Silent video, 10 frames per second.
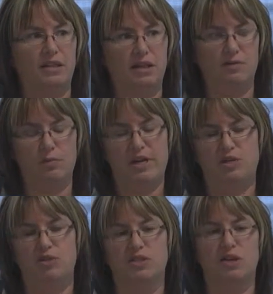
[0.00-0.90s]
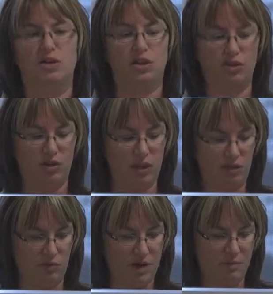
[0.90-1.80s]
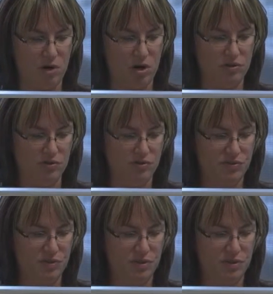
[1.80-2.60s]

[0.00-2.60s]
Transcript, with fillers: the information's there, and that they're getting reimbursed.